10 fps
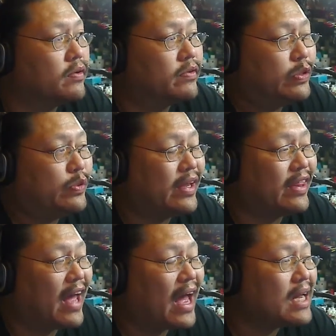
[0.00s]
So
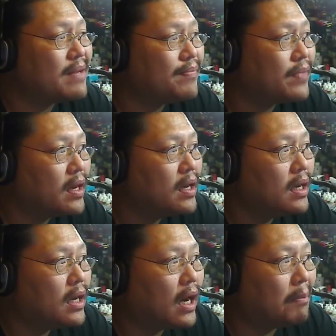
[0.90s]
doing that
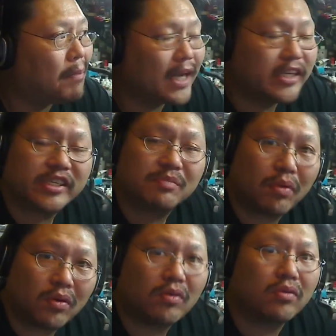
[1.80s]
might
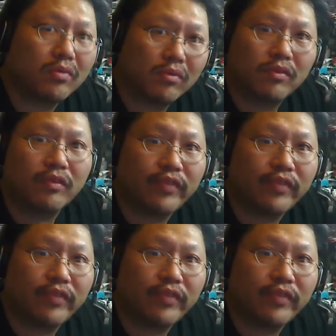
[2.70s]
just pull